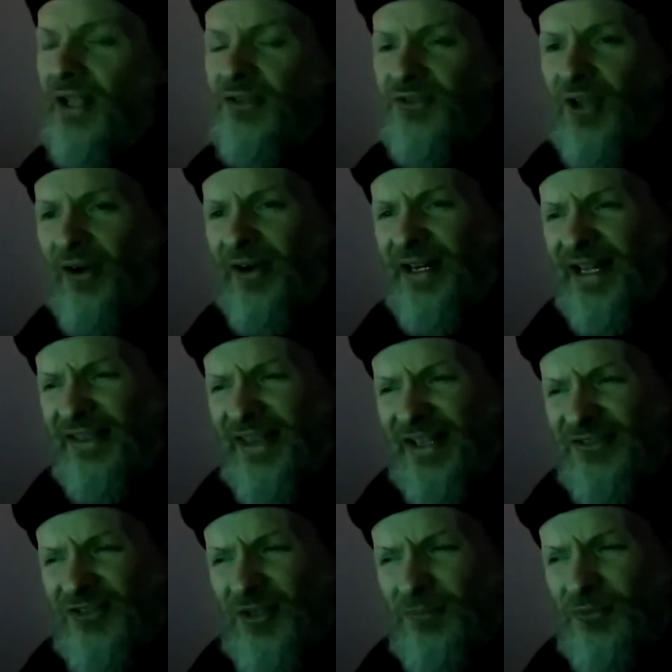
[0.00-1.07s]
Staring at
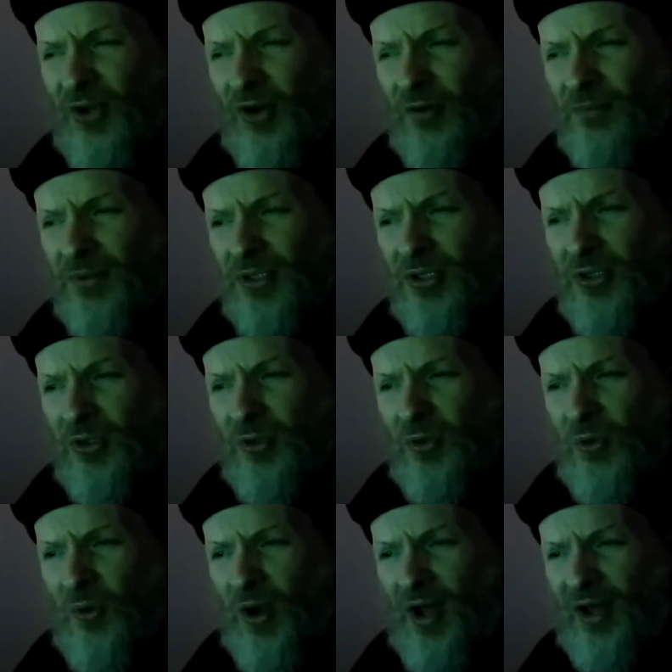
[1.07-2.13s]
that deep dark
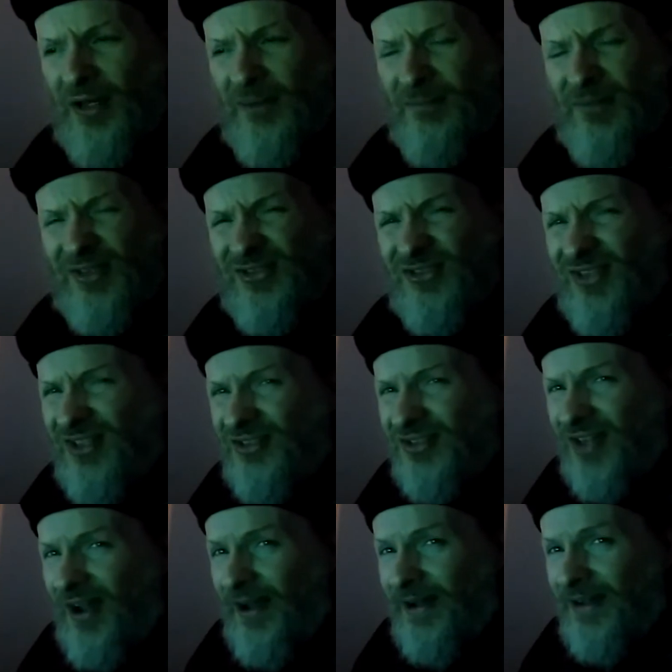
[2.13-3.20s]
blue autumn misty
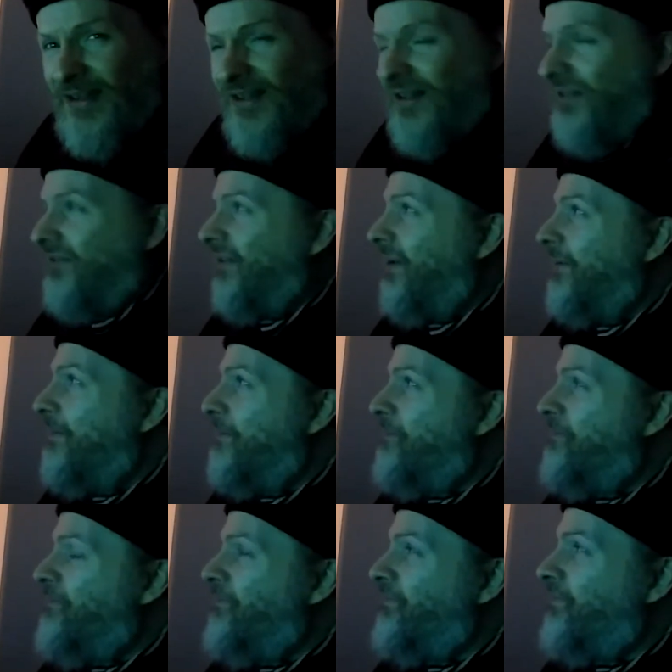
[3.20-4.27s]
sky, I think he said.
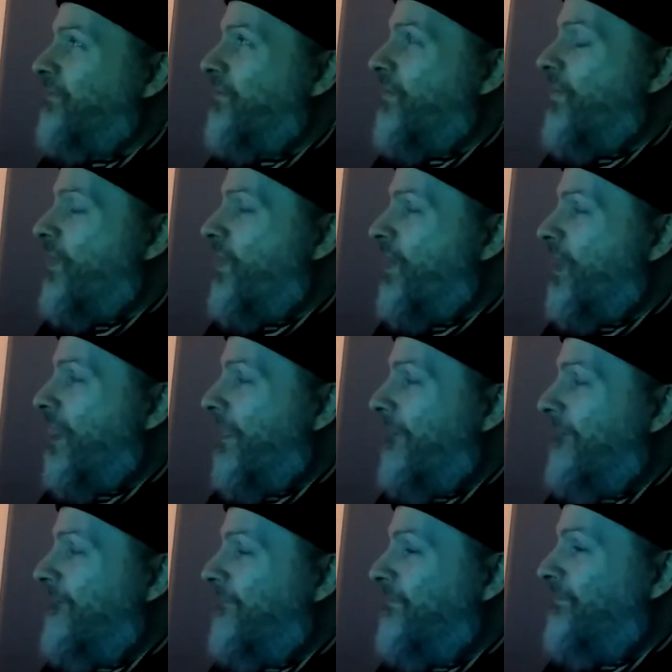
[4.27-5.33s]
Knowing
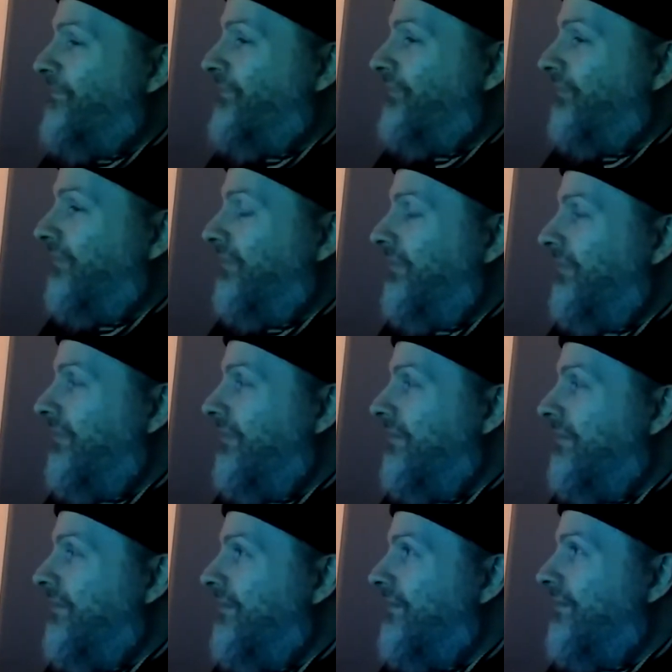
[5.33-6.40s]
that the end
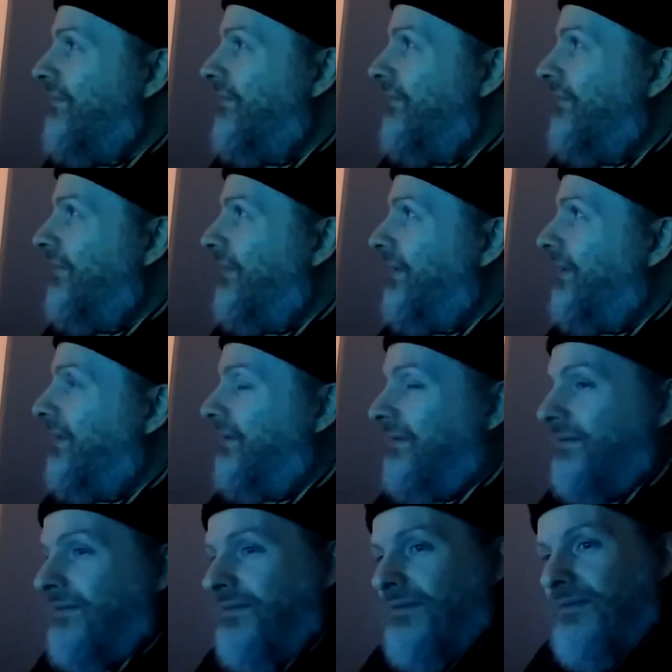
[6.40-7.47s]
is near
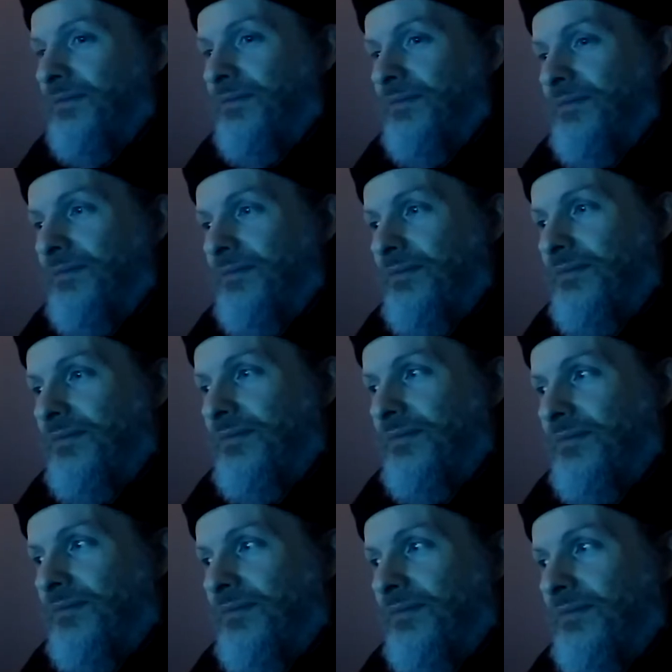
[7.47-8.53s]
for
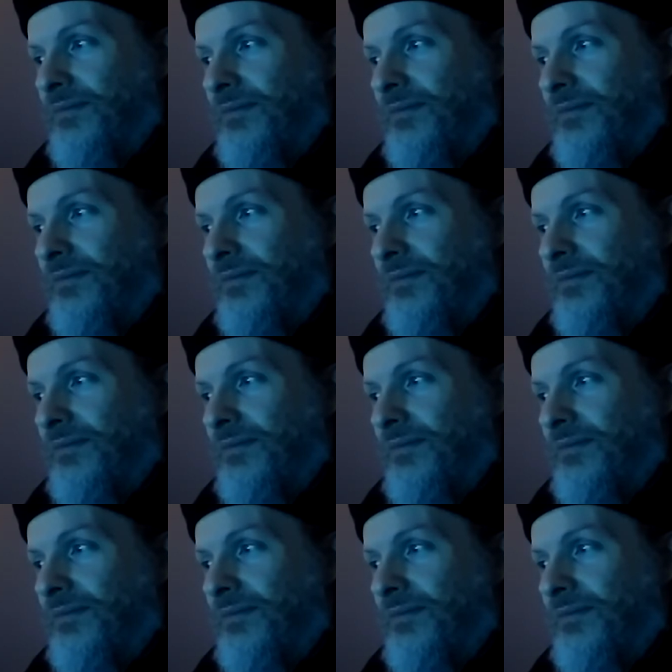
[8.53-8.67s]
growing